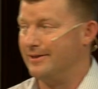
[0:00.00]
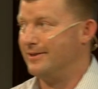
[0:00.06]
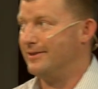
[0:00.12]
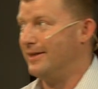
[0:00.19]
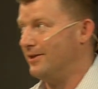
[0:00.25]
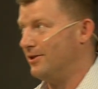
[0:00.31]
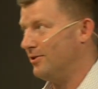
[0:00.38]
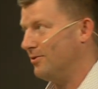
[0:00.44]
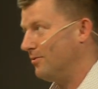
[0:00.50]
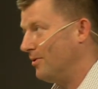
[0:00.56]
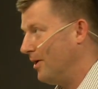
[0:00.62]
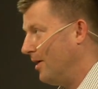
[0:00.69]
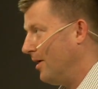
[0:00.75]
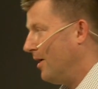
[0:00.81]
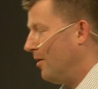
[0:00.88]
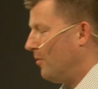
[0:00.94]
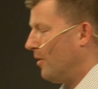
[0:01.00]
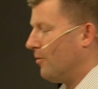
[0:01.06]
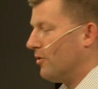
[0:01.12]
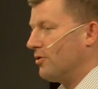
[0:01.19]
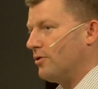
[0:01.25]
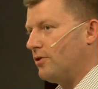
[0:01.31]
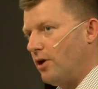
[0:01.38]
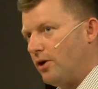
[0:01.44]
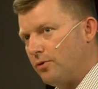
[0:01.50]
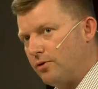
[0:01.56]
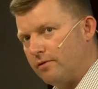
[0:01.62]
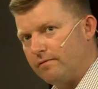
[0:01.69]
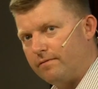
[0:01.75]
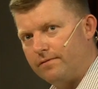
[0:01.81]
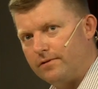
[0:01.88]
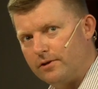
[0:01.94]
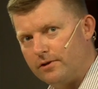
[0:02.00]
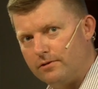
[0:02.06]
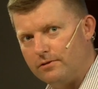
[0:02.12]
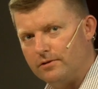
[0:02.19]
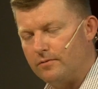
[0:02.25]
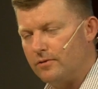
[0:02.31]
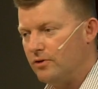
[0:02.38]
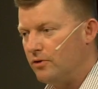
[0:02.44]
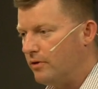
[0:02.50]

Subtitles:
essential. People are so confused.